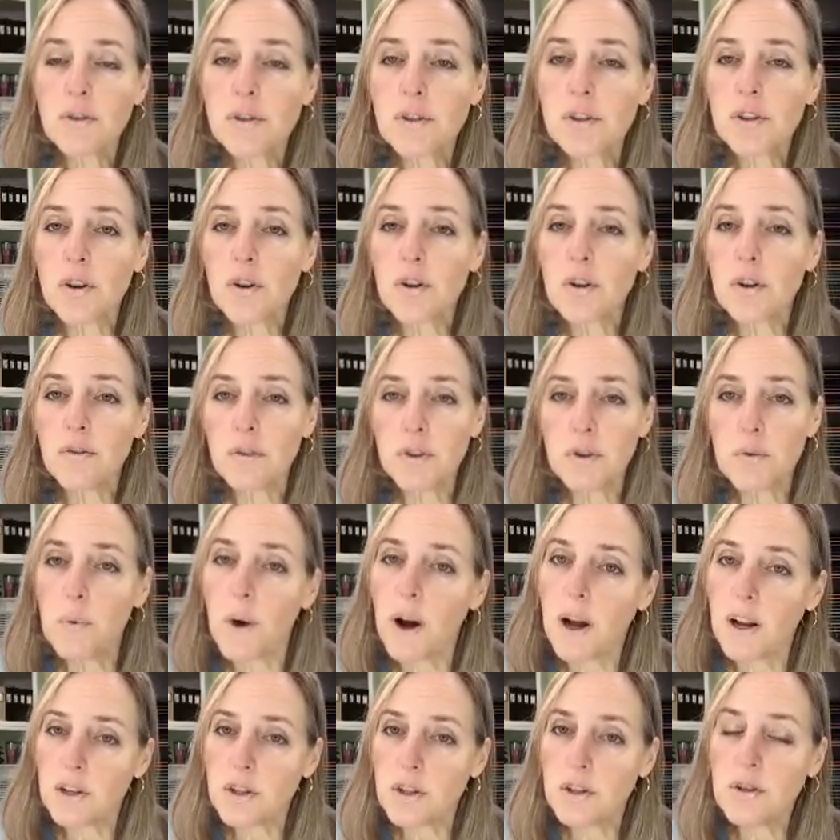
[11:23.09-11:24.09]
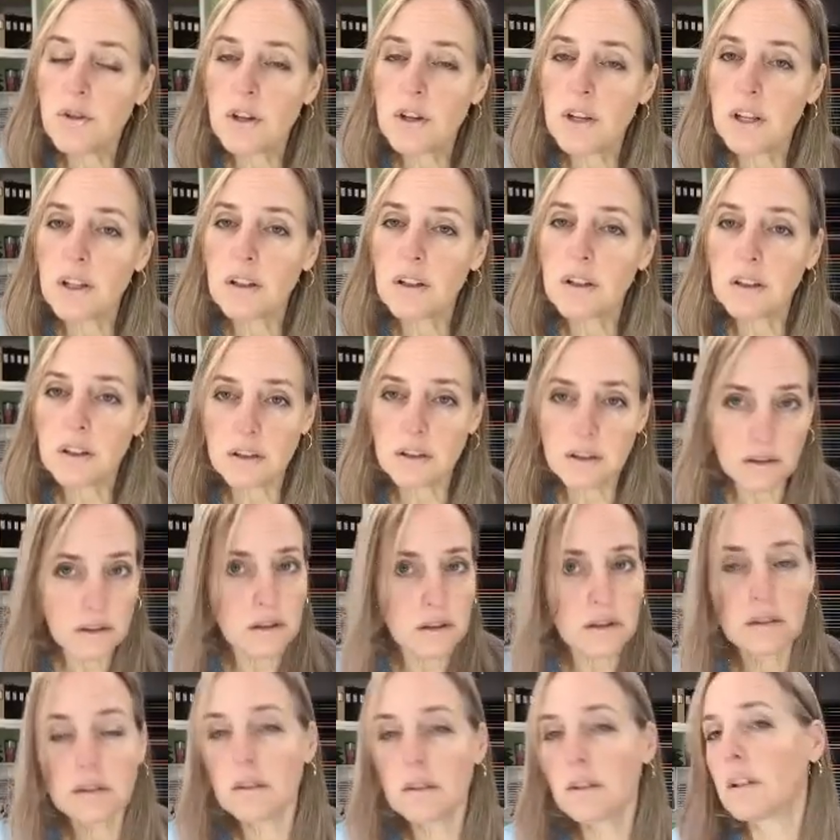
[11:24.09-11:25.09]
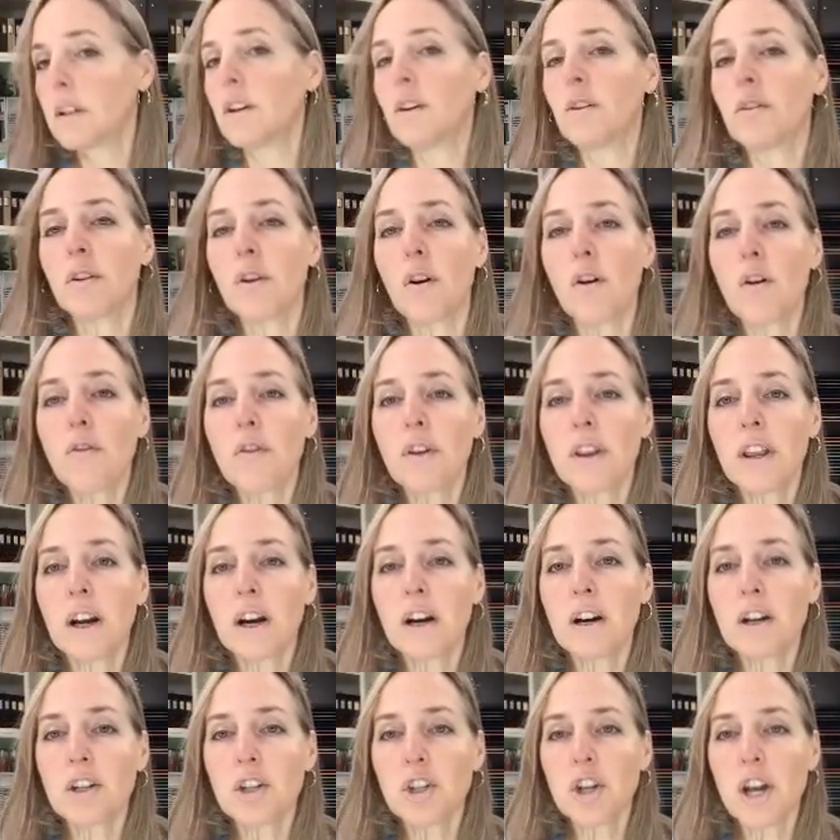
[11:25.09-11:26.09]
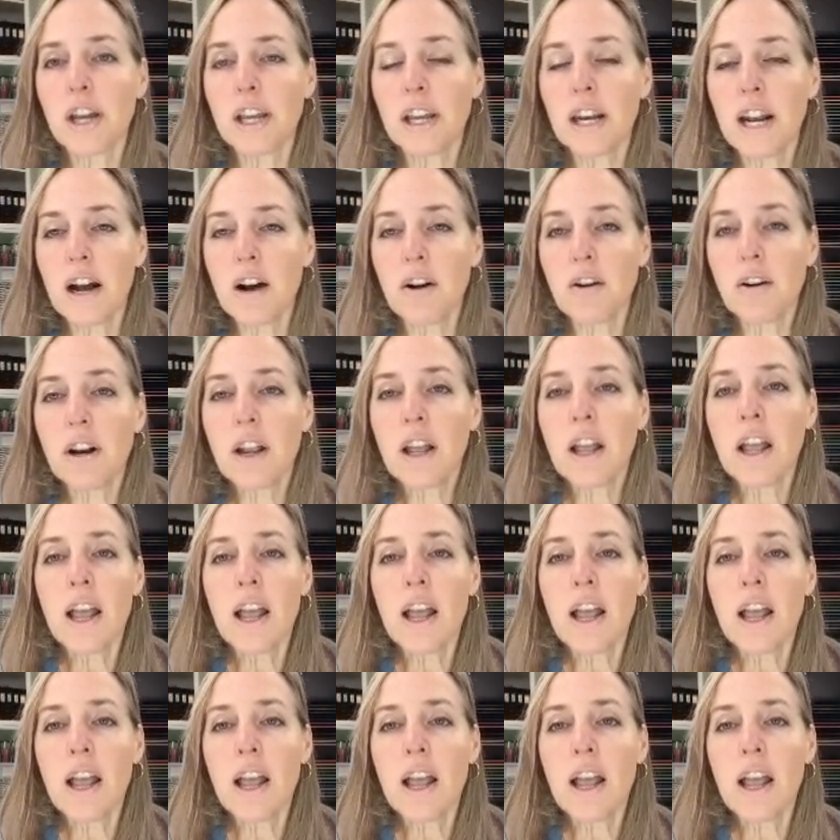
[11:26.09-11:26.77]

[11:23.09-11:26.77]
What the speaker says: So if you want to, you can go over there and check it out.